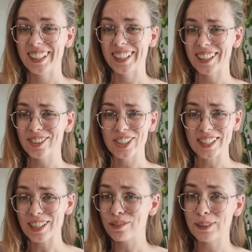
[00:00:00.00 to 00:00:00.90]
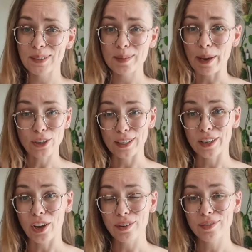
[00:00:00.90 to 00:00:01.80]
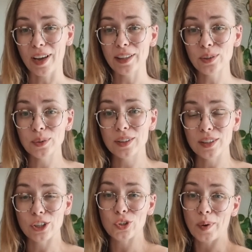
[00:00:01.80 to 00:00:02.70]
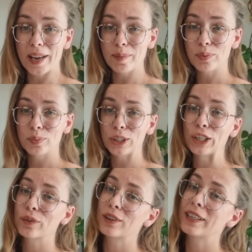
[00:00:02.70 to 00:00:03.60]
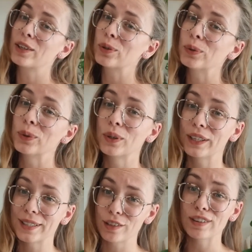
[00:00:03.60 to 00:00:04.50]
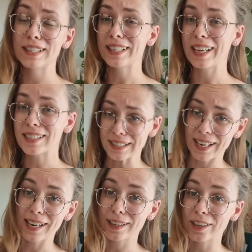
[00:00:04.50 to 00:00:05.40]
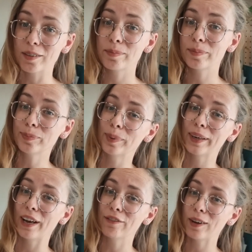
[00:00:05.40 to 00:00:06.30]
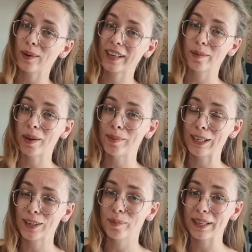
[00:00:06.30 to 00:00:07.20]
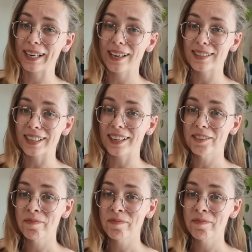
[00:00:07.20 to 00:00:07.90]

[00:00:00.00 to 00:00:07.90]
It just didn't feel special enough. I thought the drape would look really cool and sophisticated and elegant, but I felt like it made me look a bit lazy.